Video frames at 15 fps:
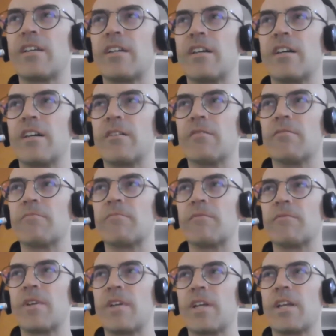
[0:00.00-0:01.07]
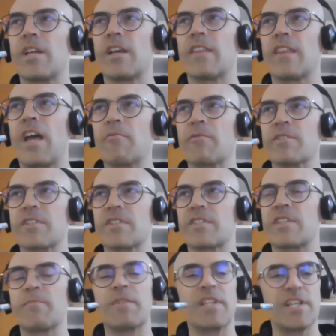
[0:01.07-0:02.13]
uh, and that was a
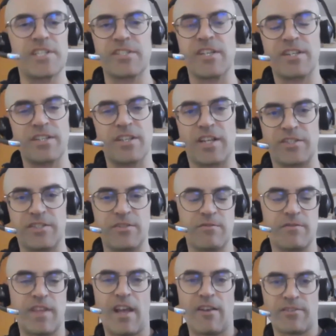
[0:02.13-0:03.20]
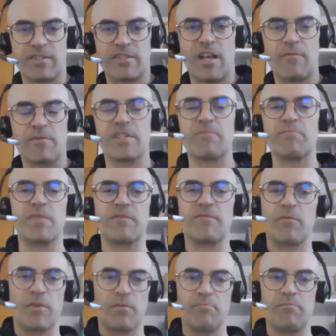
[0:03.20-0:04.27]
simulation done in like 2000. That was even
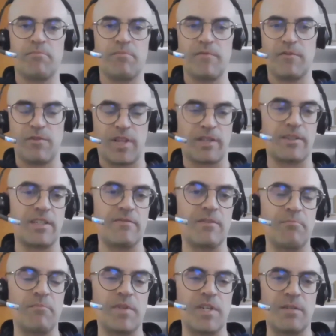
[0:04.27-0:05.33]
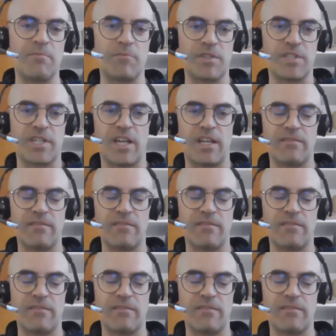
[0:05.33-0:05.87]
before like even BIM was kind of